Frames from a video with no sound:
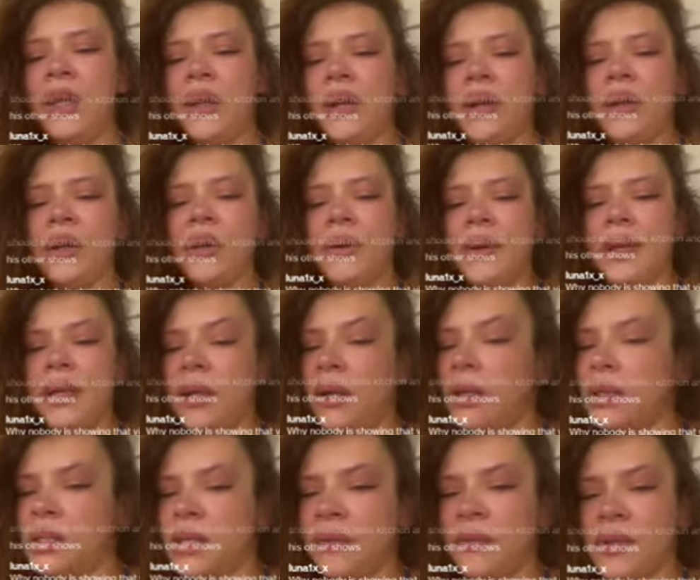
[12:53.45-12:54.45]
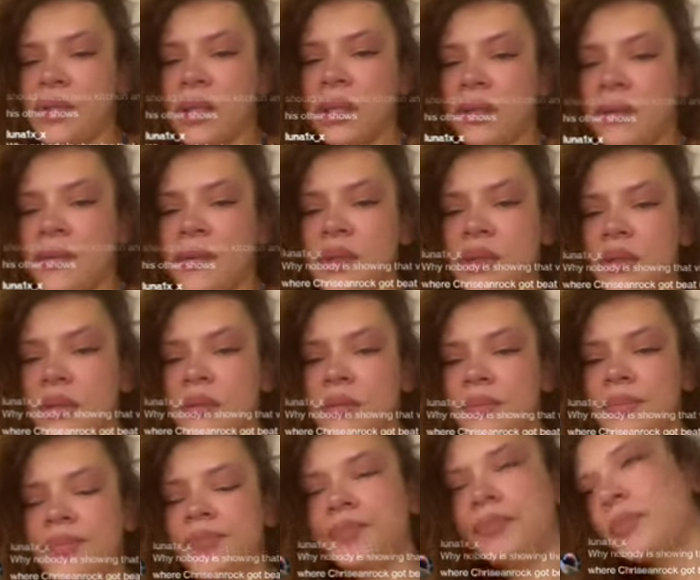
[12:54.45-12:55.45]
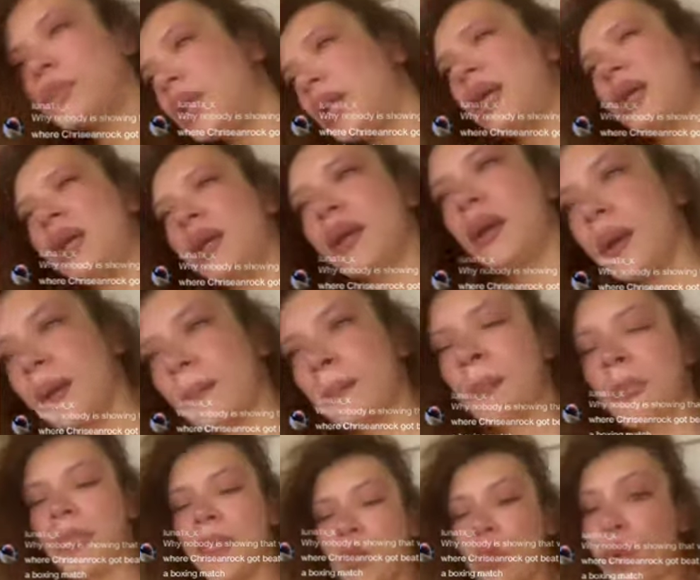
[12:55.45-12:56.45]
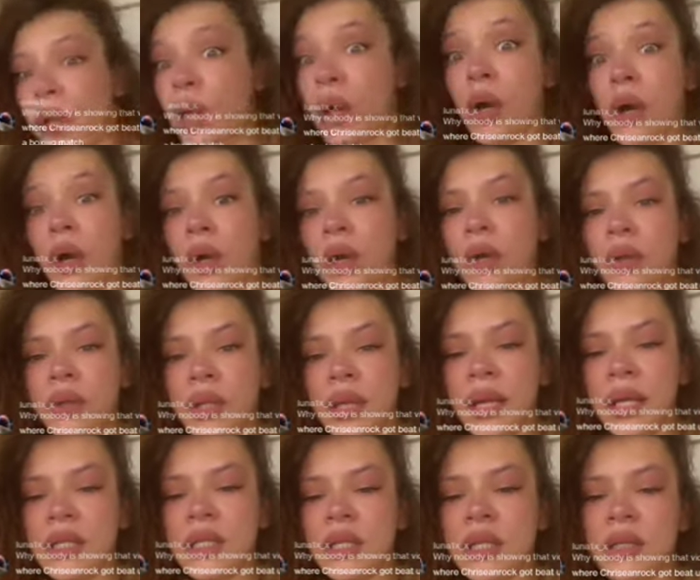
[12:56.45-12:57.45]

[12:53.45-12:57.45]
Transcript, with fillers: So, like, we all go through that shit. So you feel me?